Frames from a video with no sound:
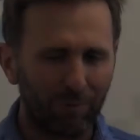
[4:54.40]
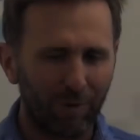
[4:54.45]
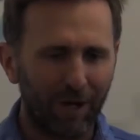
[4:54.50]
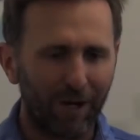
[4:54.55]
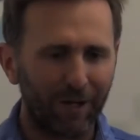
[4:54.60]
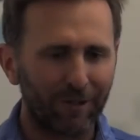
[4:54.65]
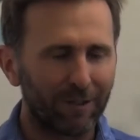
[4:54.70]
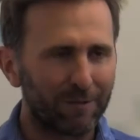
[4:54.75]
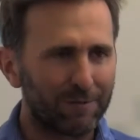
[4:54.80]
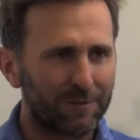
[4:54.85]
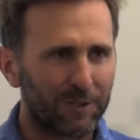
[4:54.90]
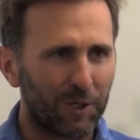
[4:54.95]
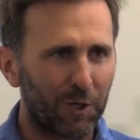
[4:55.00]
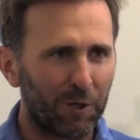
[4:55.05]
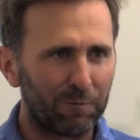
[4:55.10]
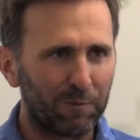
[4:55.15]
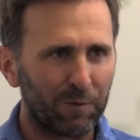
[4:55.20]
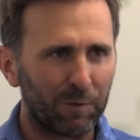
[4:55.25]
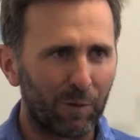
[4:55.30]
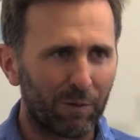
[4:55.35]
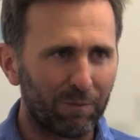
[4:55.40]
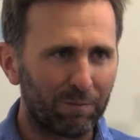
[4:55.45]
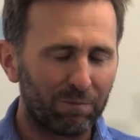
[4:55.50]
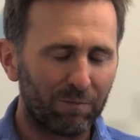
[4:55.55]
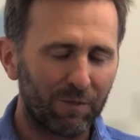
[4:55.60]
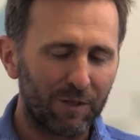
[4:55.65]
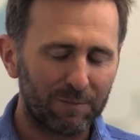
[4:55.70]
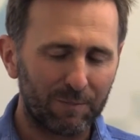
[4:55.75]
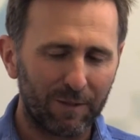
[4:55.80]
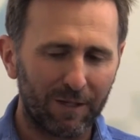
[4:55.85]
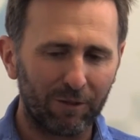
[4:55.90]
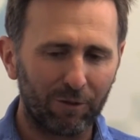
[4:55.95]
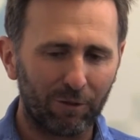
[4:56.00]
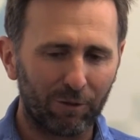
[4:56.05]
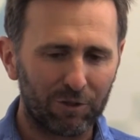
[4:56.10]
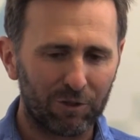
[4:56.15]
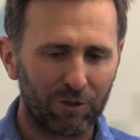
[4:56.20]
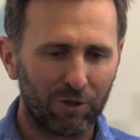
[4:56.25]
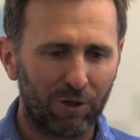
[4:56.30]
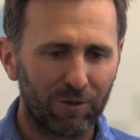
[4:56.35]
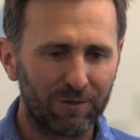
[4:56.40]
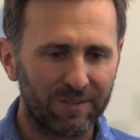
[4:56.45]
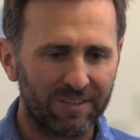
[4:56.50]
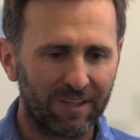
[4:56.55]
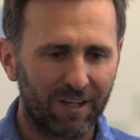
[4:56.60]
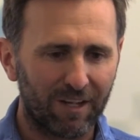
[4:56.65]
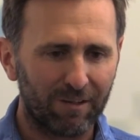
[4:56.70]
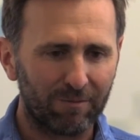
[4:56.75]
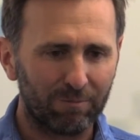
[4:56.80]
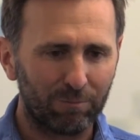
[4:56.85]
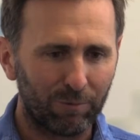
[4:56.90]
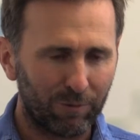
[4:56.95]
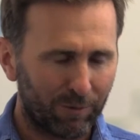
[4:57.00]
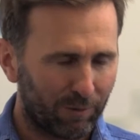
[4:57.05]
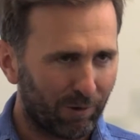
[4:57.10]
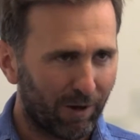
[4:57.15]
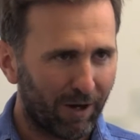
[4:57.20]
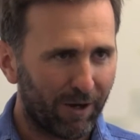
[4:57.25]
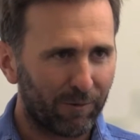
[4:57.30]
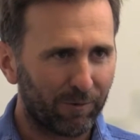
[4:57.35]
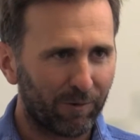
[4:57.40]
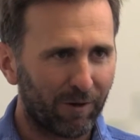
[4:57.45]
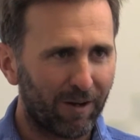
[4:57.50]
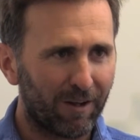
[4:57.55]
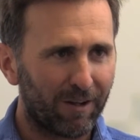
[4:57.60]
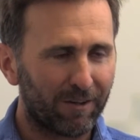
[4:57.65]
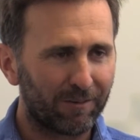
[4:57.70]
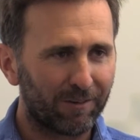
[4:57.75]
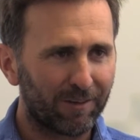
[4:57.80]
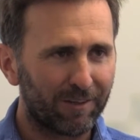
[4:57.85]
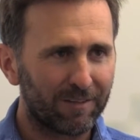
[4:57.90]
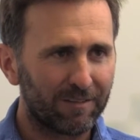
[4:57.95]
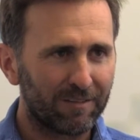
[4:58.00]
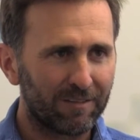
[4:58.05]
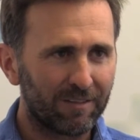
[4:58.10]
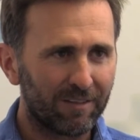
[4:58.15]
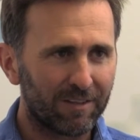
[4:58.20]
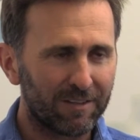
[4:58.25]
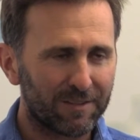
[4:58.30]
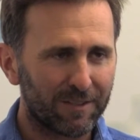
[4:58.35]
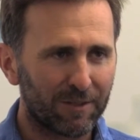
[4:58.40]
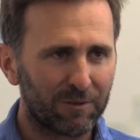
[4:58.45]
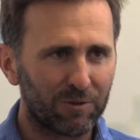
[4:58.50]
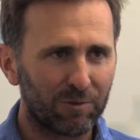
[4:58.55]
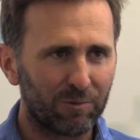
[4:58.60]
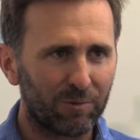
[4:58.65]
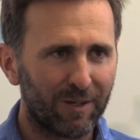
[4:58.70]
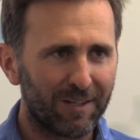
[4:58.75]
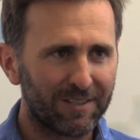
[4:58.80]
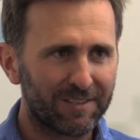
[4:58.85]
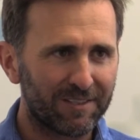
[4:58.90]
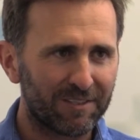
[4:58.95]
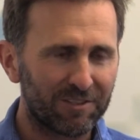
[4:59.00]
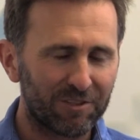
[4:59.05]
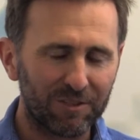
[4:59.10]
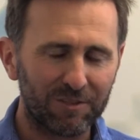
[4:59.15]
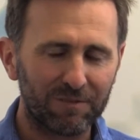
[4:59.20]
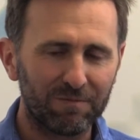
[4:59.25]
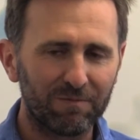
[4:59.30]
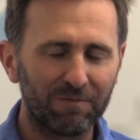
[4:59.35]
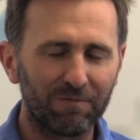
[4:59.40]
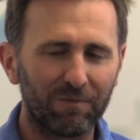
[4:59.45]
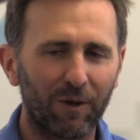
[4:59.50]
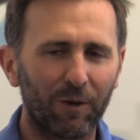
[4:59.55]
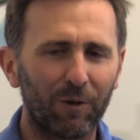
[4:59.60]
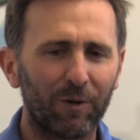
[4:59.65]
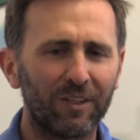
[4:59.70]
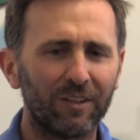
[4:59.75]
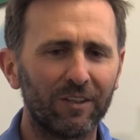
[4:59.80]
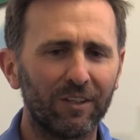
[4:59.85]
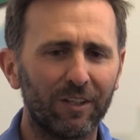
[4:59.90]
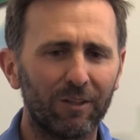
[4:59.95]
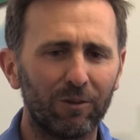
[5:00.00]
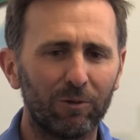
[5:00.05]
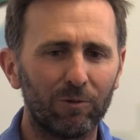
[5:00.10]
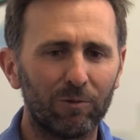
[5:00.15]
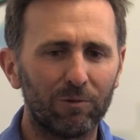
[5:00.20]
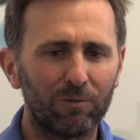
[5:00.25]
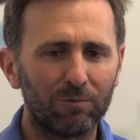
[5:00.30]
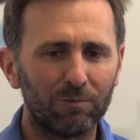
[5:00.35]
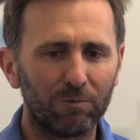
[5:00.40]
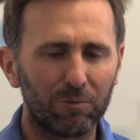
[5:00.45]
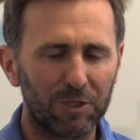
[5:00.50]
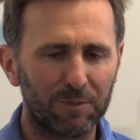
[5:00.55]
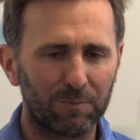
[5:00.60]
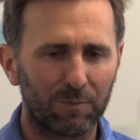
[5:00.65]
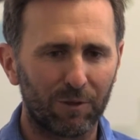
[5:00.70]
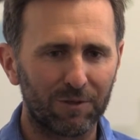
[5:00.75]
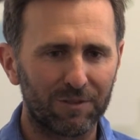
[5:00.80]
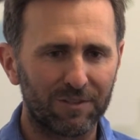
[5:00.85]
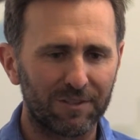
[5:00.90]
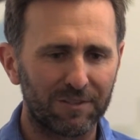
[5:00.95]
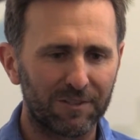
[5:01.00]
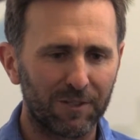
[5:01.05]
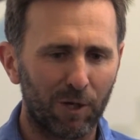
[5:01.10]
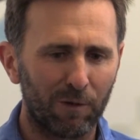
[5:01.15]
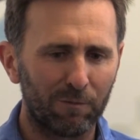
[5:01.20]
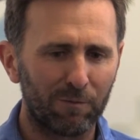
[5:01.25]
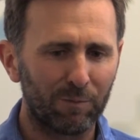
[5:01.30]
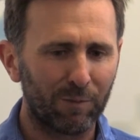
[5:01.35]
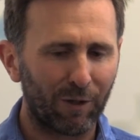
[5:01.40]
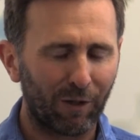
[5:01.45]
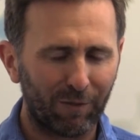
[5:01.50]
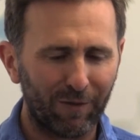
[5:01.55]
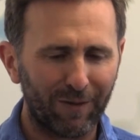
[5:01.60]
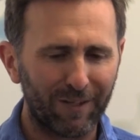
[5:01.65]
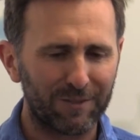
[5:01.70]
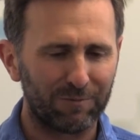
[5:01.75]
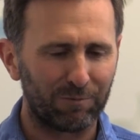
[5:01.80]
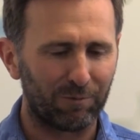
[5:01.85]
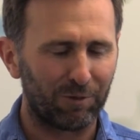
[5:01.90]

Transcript: wary of sulphur. There's been a lot of trials done with Grain Orana in Central West and just very little response to sulphur. But I think it's